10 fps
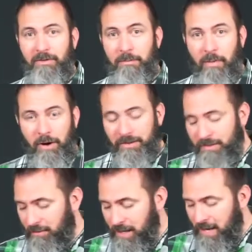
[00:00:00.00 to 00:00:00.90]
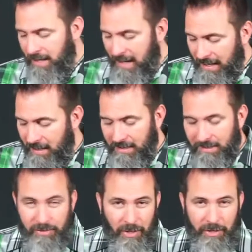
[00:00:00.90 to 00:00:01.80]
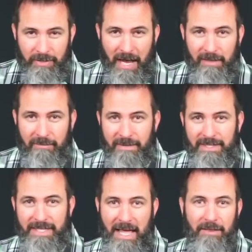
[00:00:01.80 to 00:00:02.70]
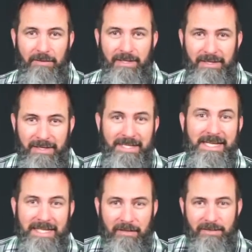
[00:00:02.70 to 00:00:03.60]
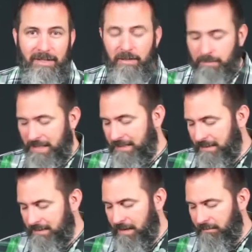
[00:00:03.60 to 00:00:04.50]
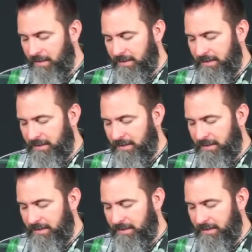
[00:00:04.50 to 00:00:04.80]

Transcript: The parts are kind of the structure and how they fit together, and then the details, the little pieces of it.